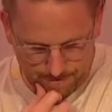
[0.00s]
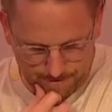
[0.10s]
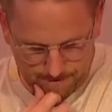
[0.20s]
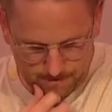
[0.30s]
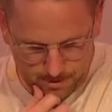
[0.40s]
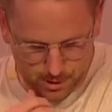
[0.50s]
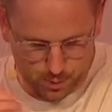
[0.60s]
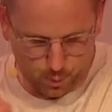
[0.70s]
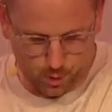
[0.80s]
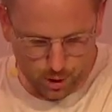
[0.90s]
Because the
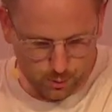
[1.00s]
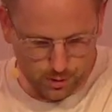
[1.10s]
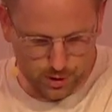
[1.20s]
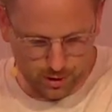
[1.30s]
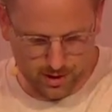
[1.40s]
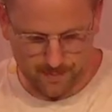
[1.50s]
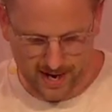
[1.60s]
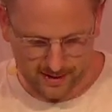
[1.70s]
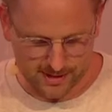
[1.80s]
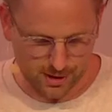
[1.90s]
world will talk
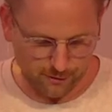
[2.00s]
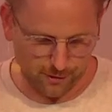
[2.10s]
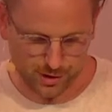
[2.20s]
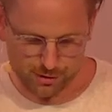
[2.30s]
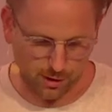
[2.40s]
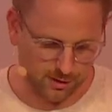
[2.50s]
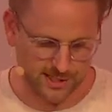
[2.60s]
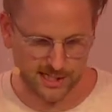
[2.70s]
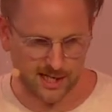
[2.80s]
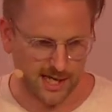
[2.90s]
about self-control as
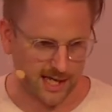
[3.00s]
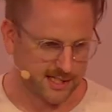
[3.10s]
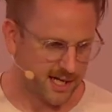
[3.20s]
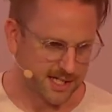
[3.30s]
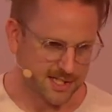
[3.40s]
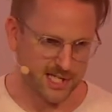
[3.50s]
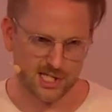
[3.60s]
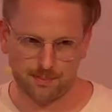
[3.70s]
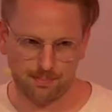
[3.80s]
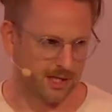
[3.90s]
in a
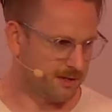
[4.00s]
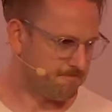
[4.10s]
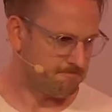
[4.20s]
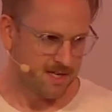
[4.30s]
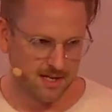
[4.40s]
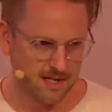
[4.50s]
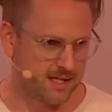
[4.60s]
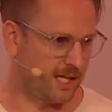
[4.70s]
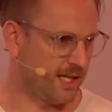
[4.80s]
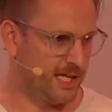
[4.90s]
discipline
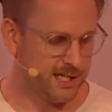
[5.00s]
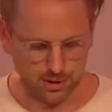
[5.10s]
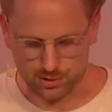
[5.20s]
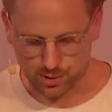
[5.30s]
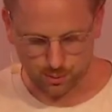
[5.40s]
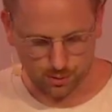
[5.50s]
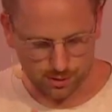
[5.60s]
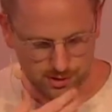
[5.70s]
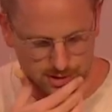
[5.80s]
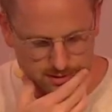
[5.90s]
that leads you
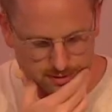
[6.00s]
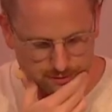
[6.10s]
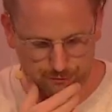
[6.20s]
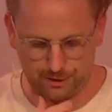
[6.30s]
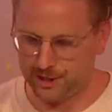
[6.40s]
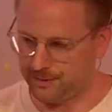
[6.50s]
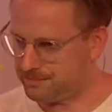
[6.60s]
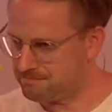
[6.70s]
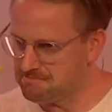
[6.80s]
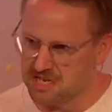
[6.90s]
towards freedom.
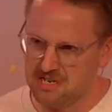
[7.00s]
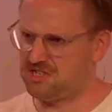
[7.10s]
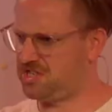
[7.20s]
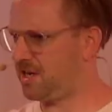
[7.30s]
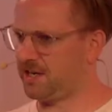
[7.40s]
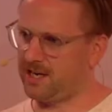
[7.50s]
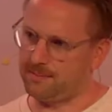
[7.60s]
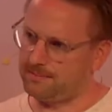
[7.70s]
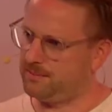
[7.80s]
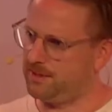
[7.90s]
Suck it up.
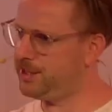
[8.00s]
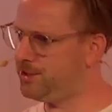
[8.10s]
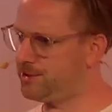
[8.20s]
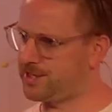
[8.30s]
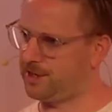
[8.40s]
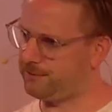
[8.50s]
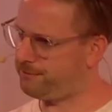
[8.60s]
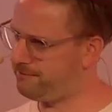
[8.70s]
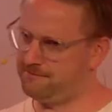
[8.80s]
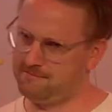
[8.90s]
Lead
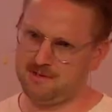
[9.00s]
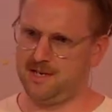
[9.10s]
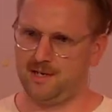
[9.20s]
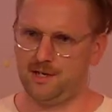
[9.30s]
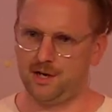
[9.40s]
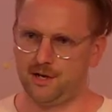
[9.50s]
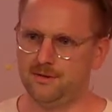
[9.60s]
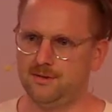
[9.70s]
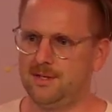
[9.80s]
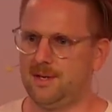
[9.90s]
yourself. You know,
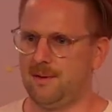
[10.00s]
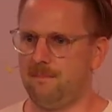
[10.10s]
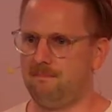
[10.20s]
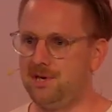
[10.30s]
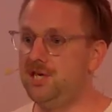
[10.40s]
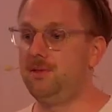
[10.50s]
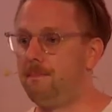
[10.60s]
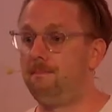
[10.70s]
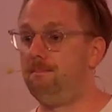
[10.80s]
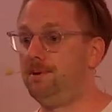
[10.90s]
be
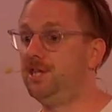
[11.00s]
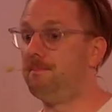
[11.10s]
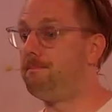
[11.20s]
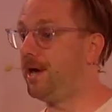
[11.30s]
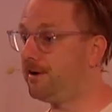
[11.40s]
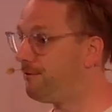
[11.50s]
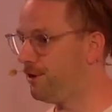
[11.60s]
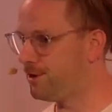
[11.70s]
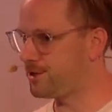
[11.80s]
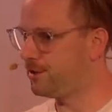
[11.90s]
the better
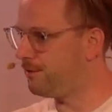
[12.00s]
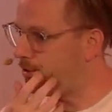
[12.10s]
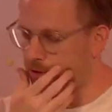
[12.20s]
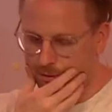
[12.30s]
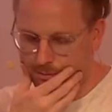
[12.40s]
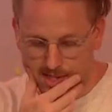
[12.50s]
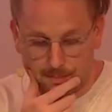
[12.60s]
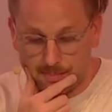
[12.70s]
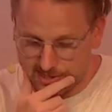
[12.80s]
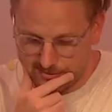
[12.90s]
version of you. Be the
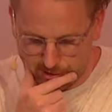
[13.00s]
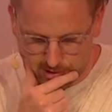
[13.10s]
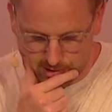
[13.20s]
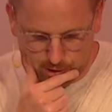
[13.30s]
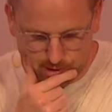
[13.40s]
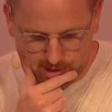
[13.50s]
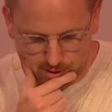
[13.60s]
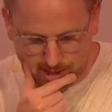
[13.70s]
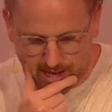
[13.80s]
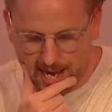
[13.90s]
best version of you that you
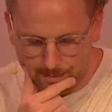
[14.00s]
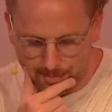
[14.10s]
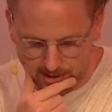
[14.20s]
can be.